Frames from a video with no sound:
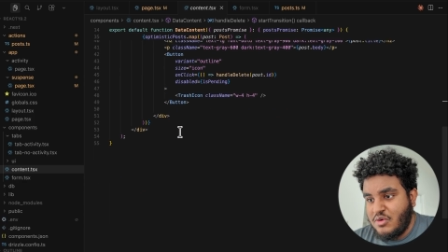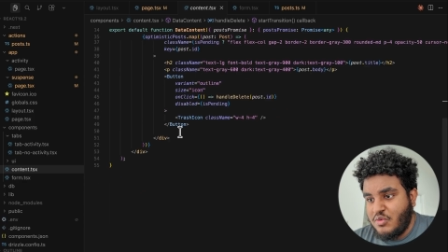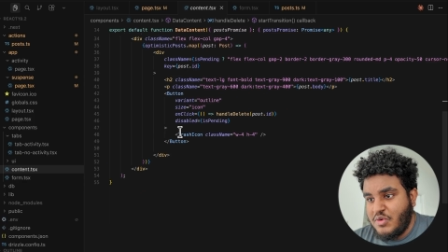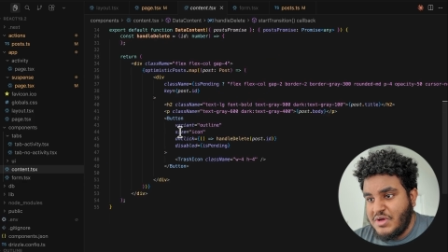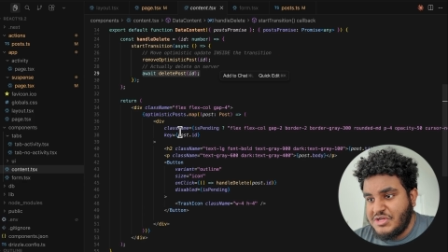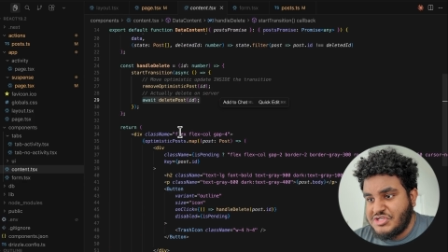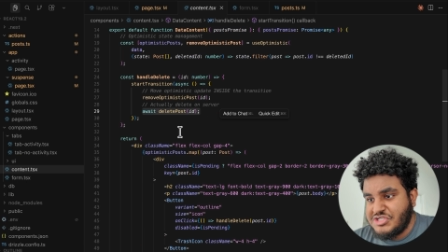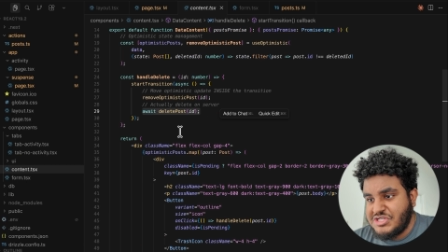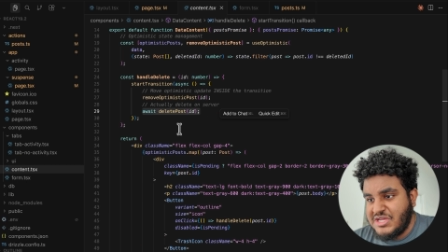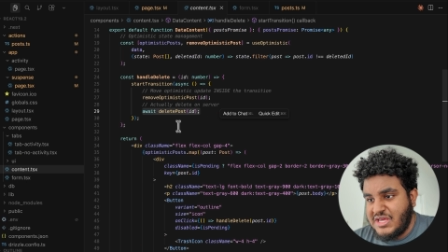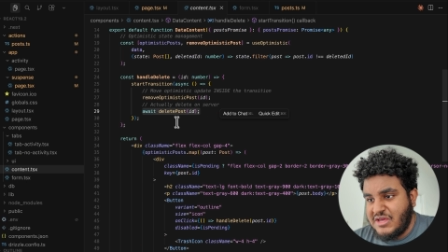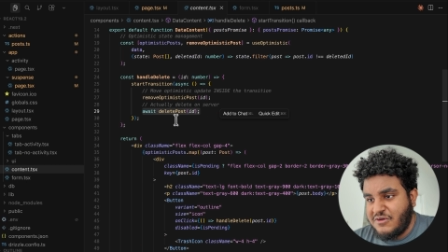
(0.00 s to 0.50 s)

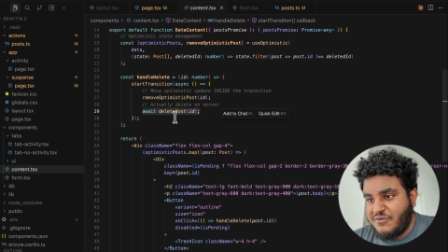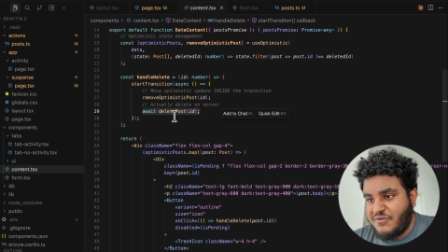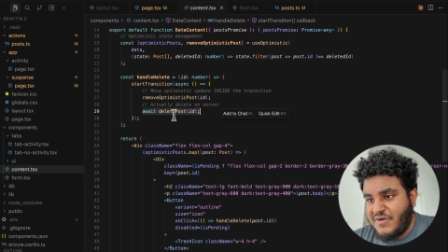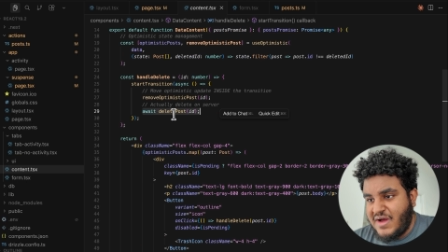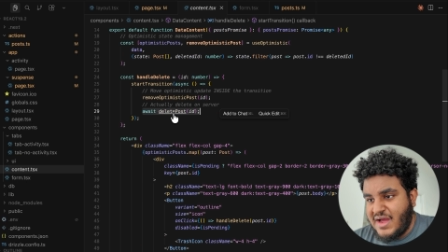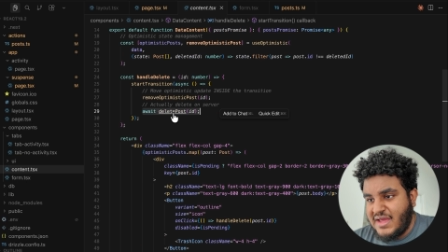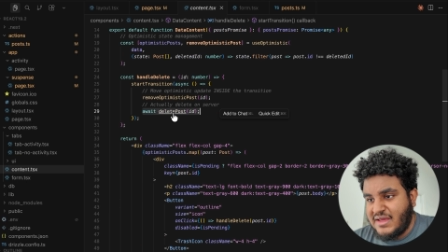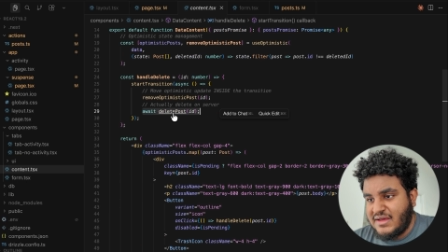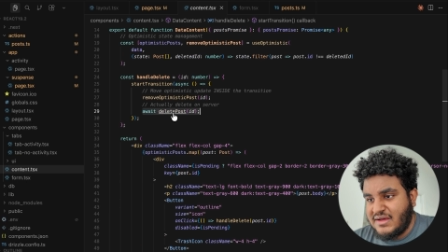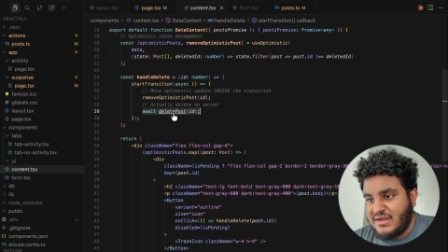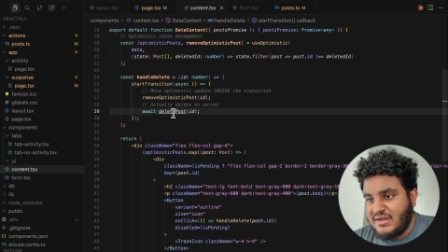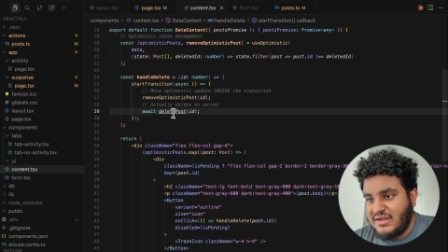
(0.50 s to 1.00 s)
which if
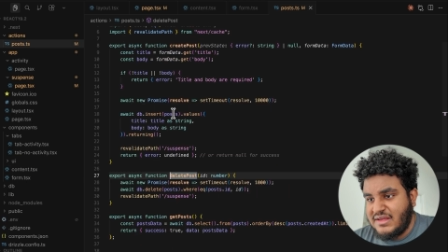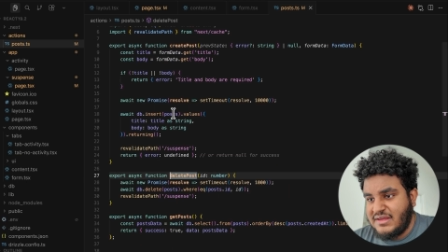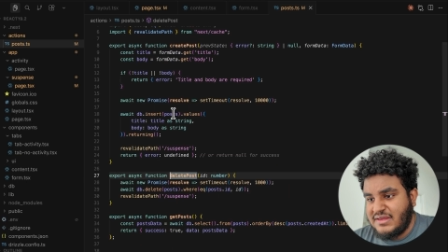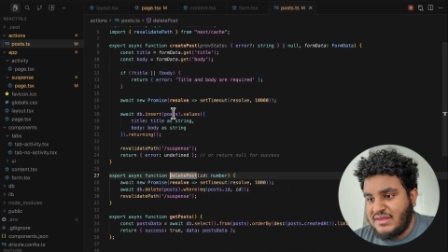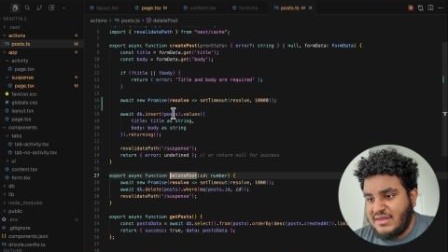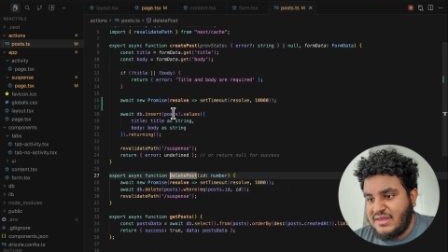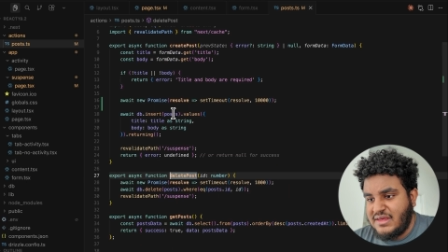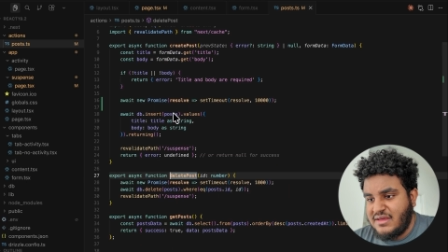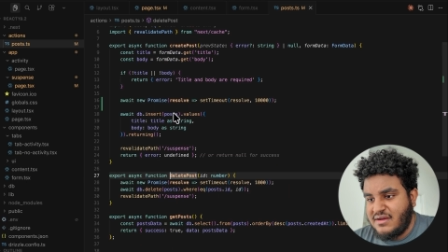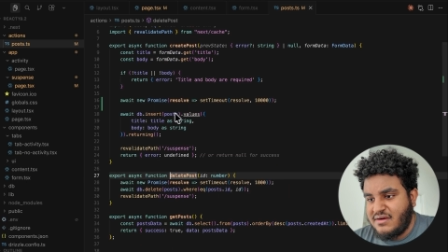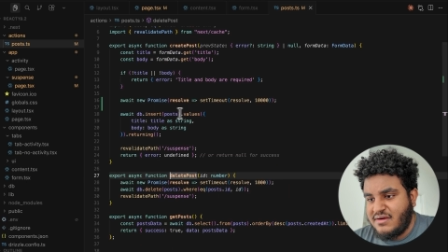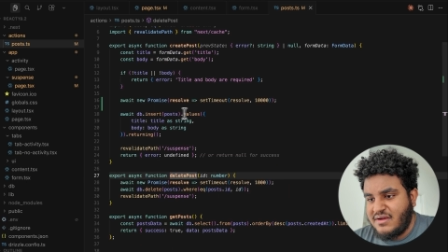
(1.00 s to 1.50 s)
I
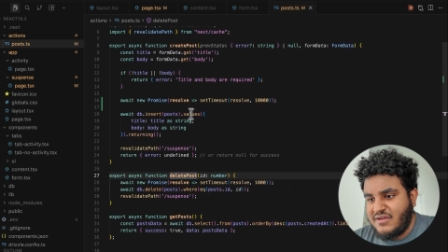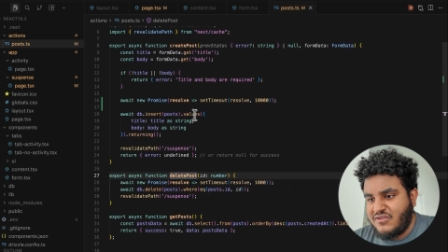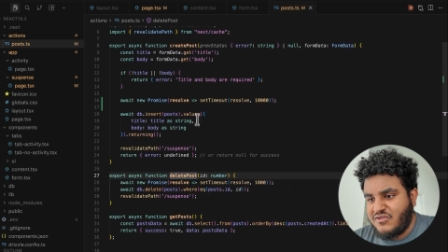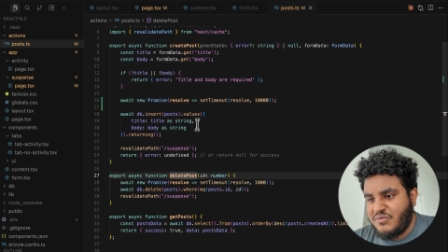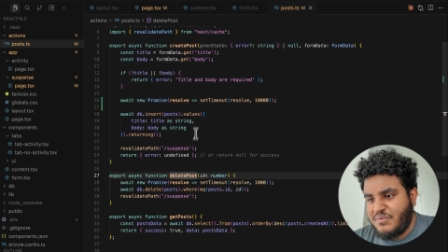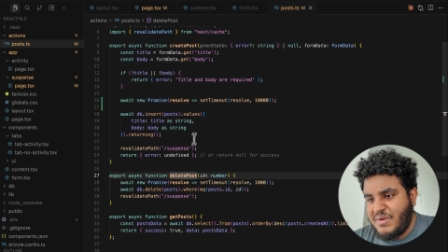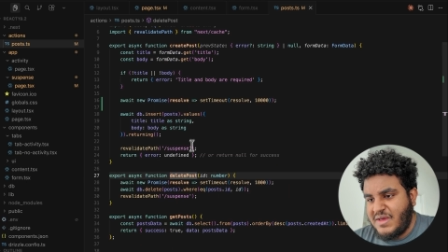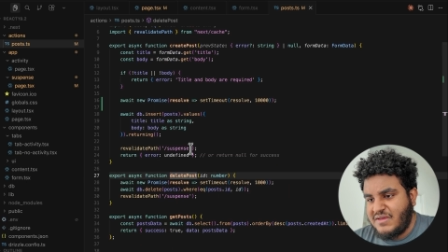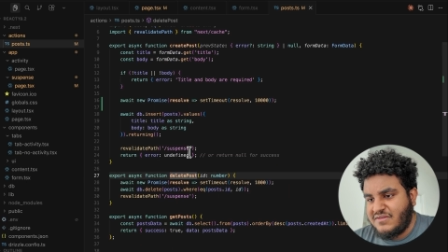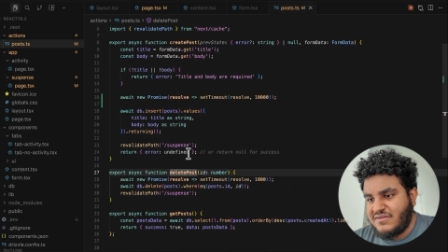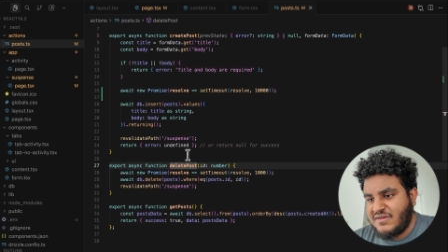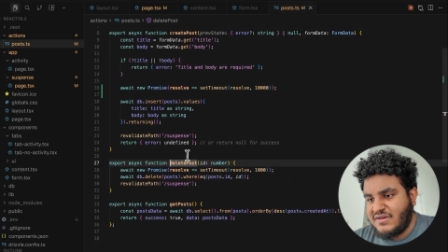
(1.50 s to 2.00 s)
click here, it's
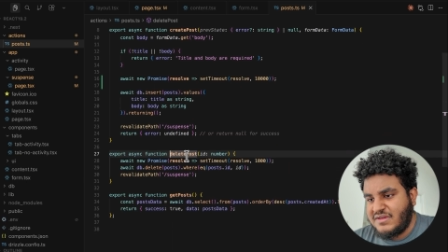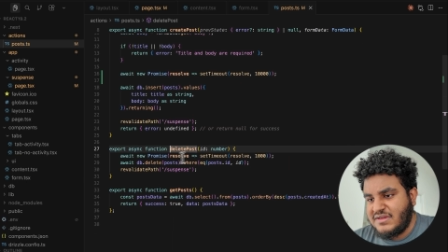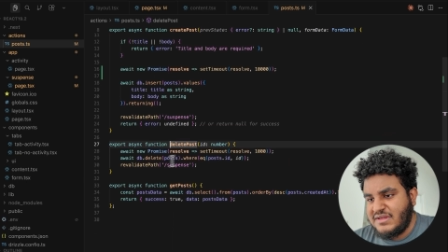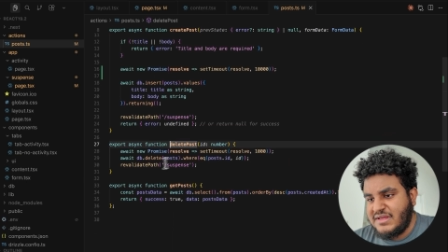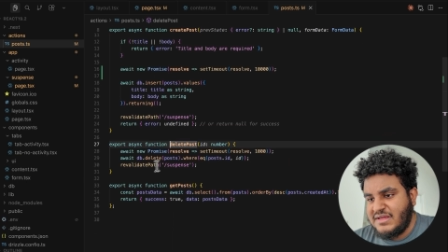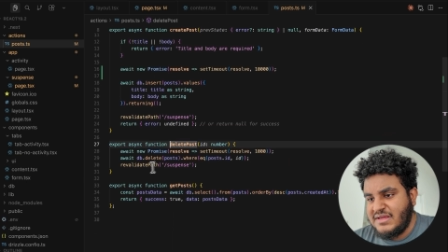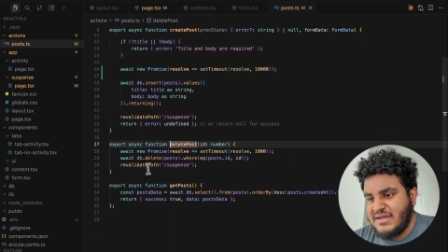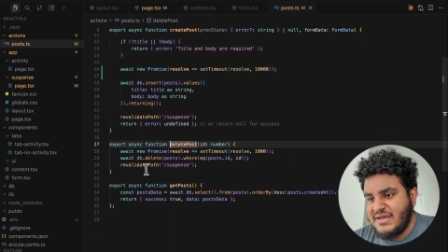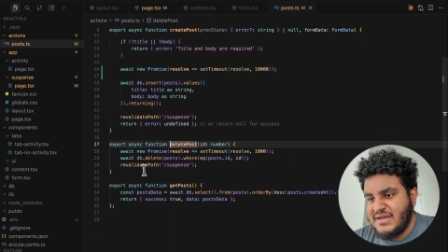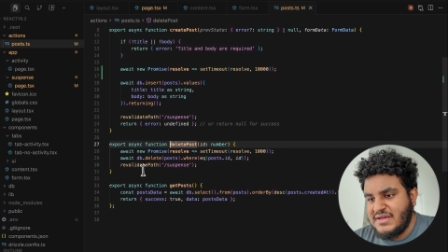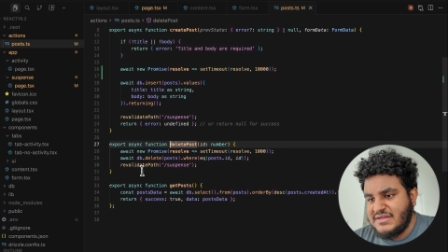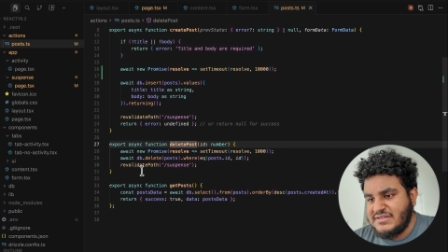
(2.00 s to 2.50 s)

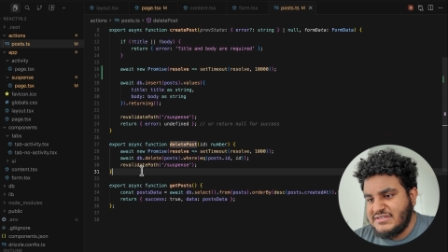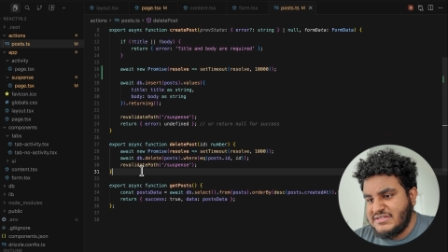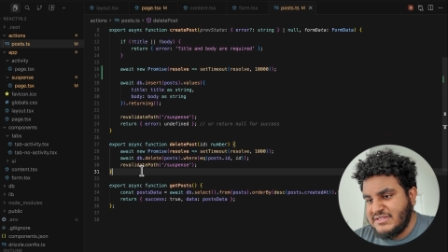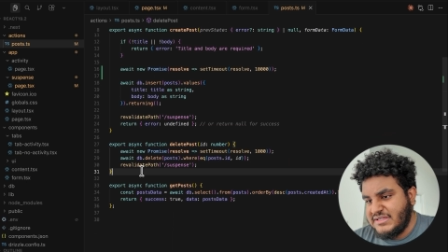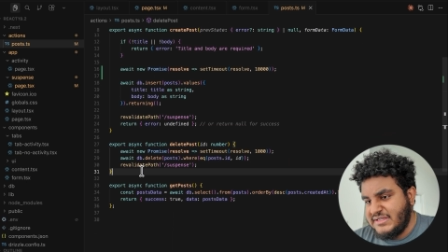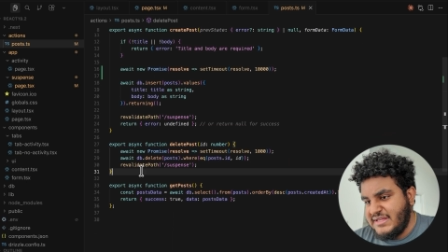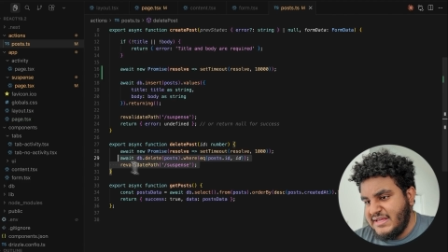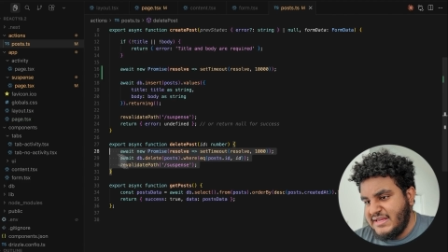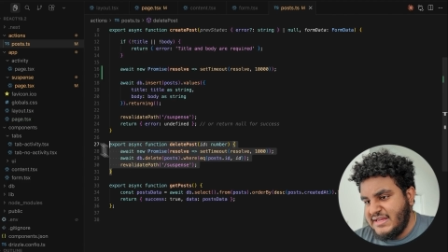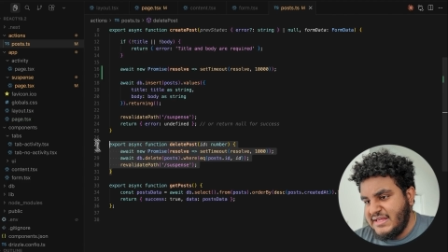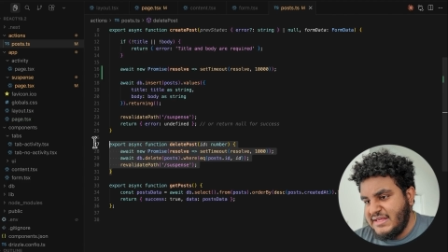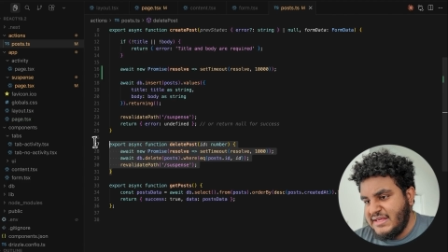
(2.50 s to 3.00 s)
basically
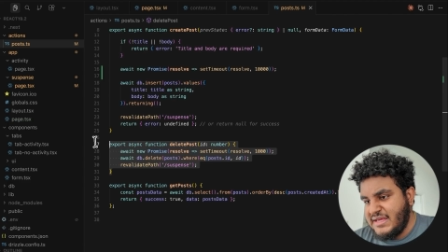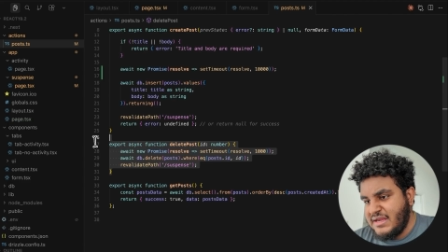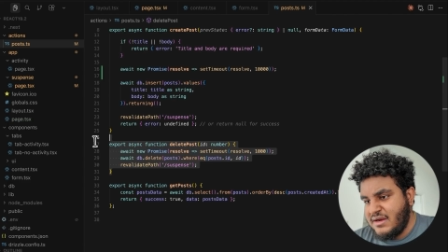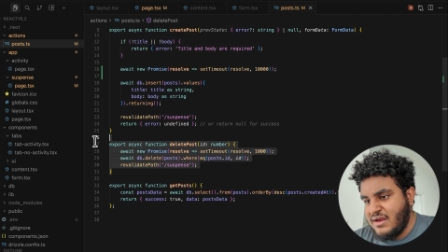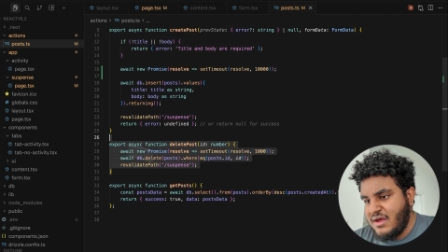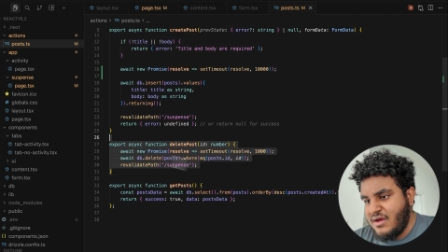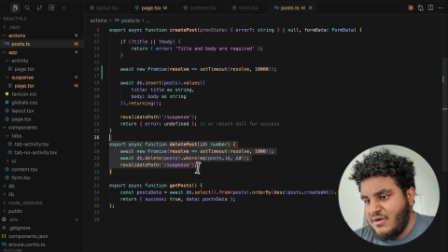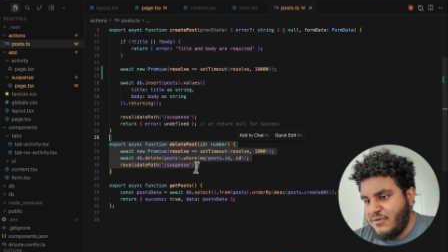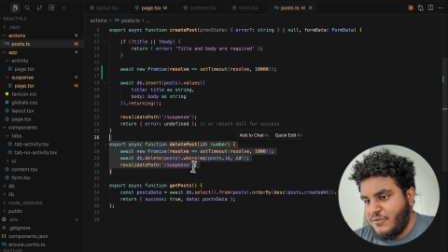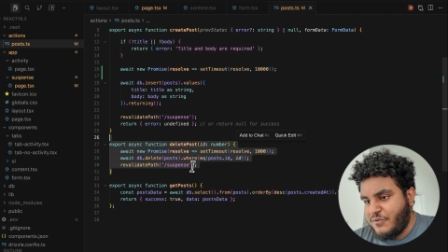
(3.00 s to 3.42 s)
deleting it